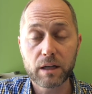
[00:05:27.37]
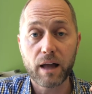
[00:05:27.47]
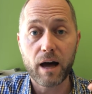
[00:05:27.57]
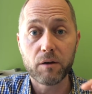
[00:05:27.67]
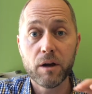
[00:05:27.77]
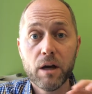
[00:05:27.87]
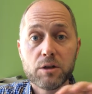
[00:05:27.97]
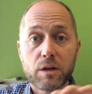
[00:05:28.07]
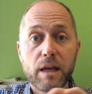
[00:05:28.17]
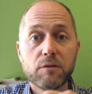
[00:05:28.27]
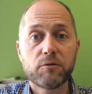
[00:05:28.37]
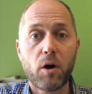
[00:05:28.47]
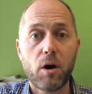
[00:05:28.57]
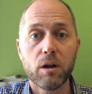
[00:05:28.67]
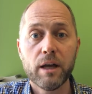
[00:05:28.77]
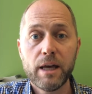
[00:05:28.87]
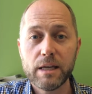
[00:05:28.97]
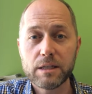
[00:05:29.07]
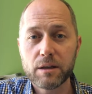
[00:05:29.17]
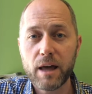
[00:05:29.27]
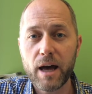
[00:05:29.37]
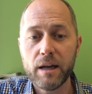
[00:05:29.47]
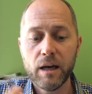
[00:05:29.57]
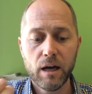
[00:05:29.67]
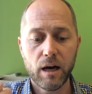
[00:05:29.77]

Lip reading: cloud to infall into that